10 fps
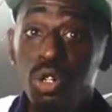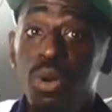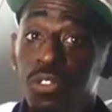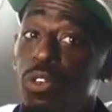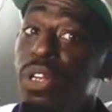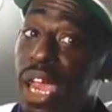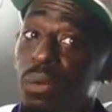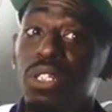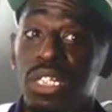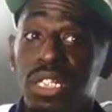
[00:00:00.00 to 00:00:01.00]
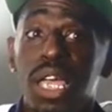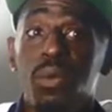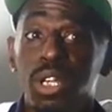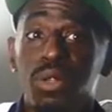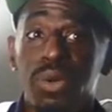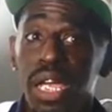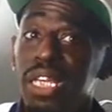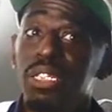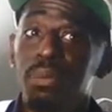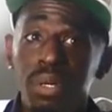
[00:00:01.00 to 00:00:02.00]
214-916-8138,
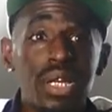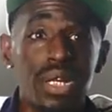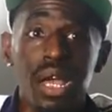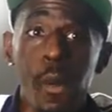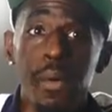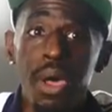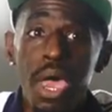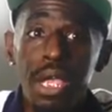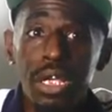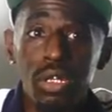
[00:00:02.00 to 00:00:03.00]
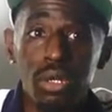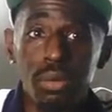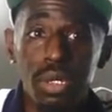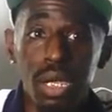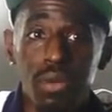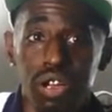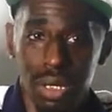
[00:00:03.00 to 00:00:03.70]
that's the booking number. You know what I'm